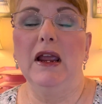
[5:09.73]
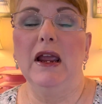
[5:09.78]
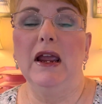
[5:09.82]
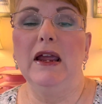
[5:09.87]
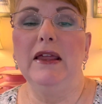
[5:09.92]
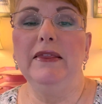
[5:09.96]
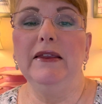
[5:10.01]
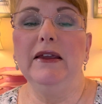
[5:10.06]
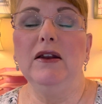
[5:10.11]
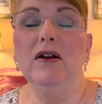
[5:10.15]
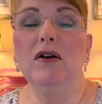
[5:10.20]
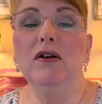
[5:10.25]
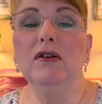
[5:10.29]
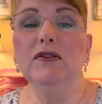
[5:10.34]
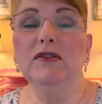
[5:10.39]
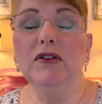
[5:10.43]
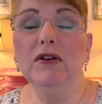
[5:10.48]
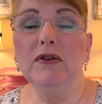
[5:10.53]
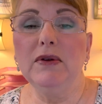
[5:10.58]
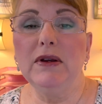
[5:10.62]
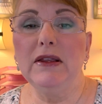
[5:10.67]
And then
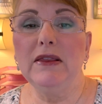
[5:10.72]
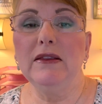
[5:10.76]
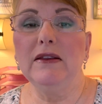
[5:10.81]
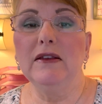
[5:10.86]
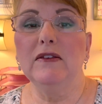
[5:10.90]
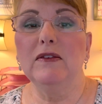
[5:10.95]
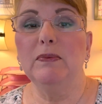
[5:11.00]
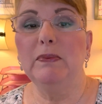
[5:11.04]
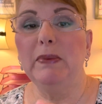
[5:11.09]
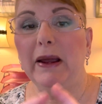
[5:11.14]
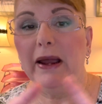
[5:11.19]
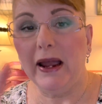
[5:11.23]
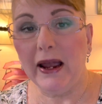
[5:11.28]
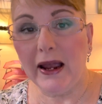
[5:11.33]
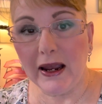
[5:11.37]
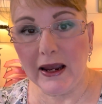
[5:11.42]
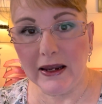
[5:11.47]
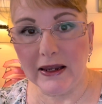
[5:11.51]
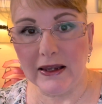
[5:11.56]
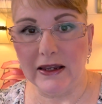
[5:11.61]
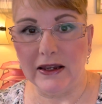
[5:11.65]
also in this
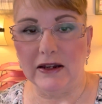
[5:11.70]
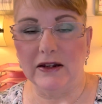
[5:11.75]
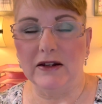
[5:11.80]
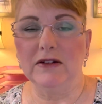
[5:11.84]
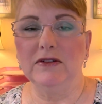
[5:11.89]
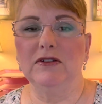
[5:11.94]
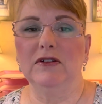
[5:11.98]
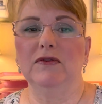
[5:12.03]
package,